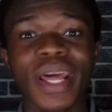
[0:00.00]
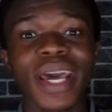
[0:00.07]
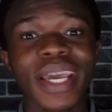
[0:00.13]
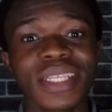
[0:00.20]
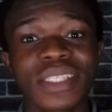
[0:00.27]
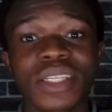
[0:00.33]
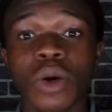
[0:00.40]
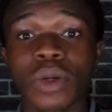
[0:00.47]

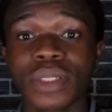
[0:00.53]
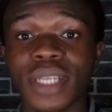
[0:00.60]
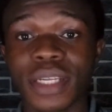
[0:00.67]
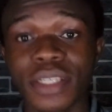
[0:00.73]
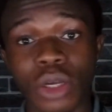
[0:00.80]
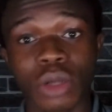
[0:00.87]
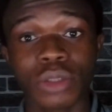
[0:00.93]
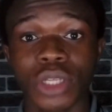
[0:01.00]
it's content
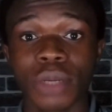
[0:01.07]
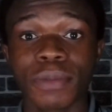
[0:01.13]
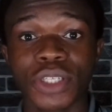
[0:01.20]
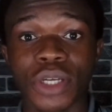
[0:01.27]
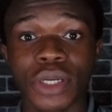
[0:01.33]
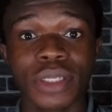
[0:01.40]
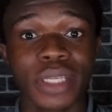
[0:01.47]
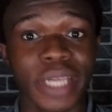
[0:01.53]

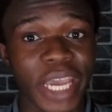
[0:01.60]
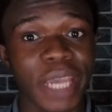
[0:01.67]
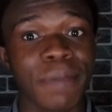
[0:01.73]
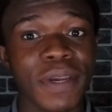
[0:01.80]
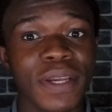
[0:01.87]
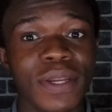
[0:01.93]
consumption, gaming,